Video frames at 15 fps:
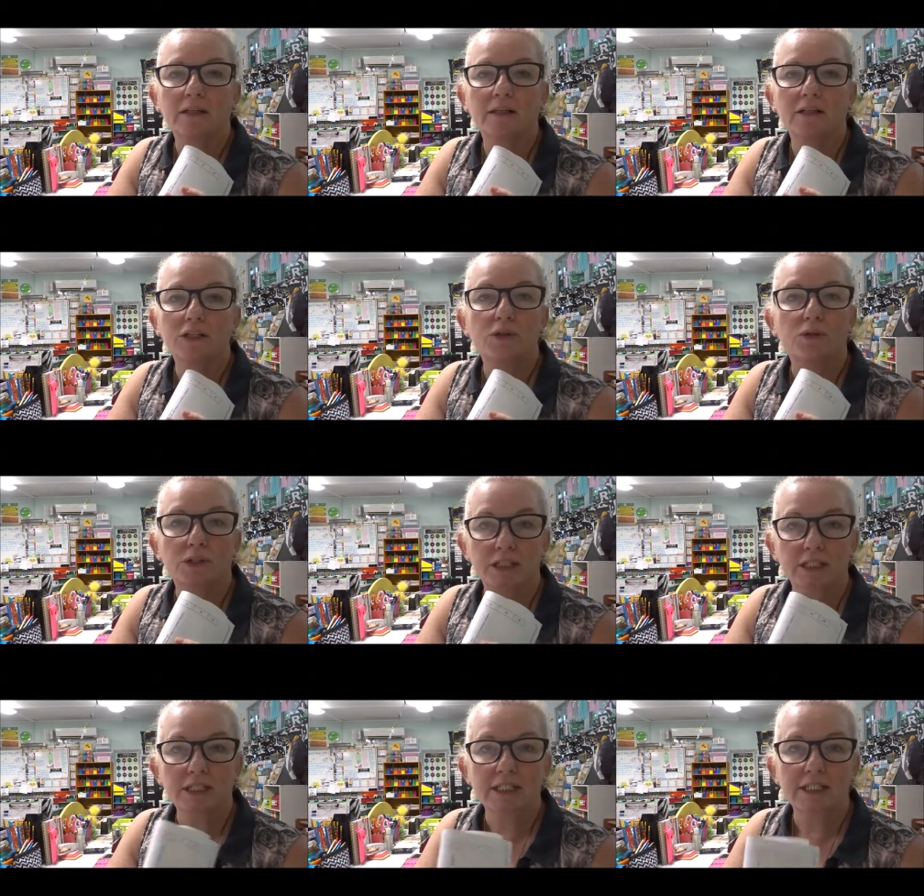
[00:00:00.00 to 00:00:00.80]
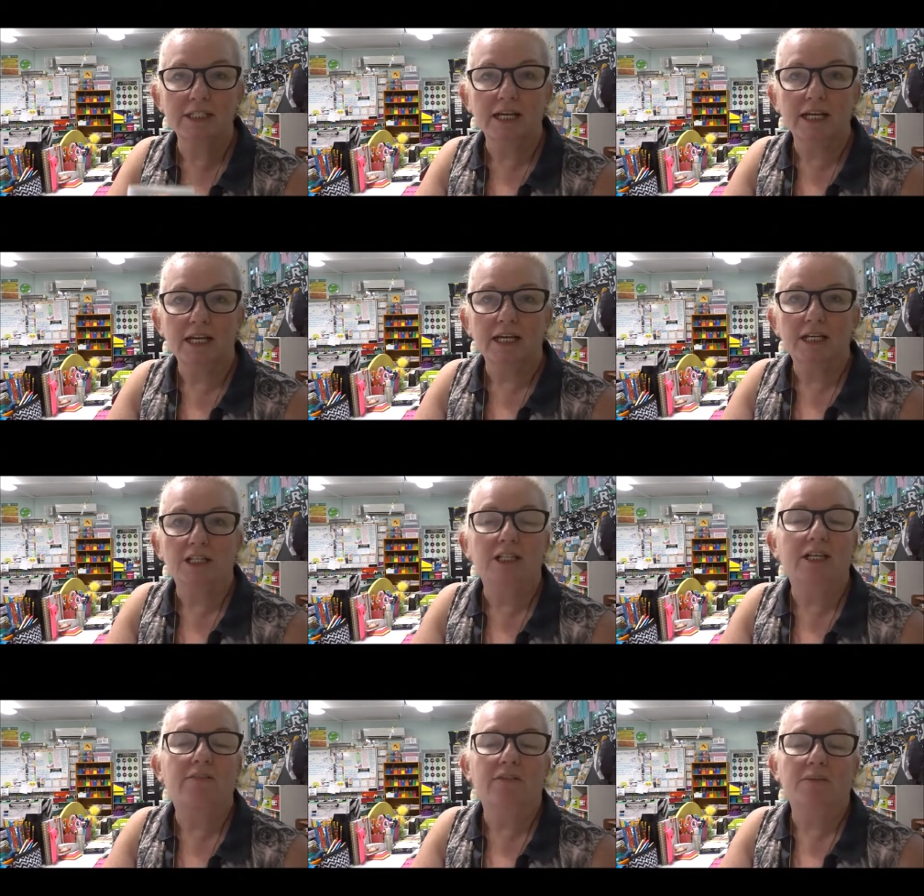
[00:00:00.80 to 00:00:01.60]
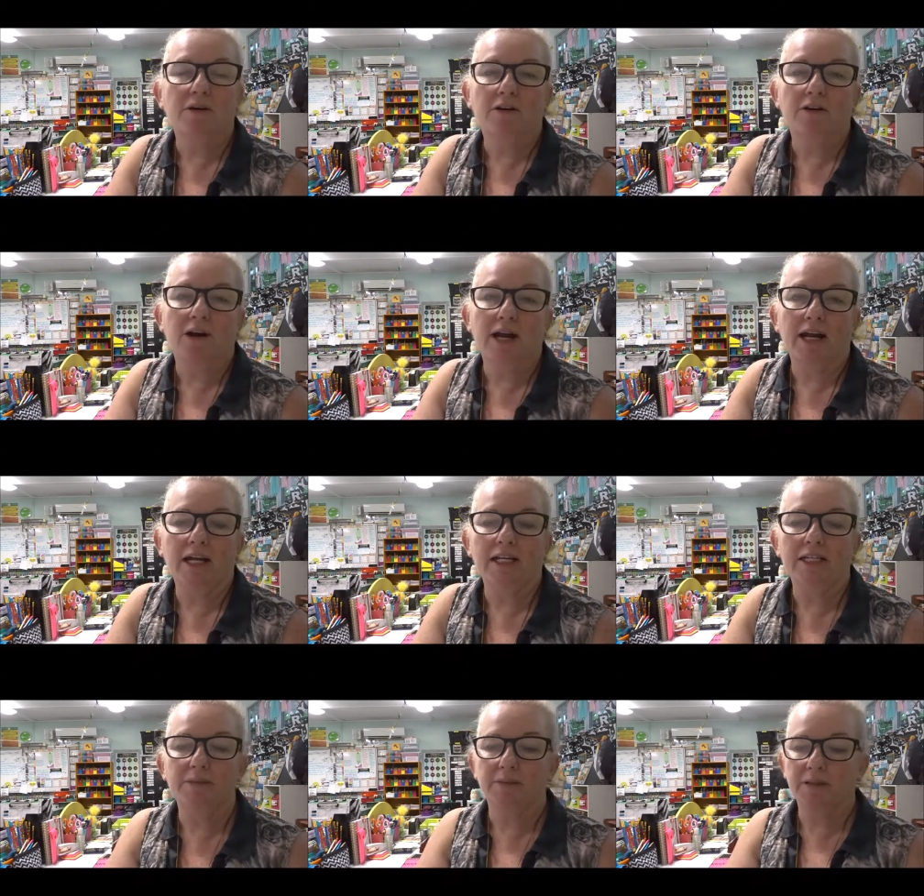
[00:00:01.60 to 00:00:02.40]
sources to give them a grade.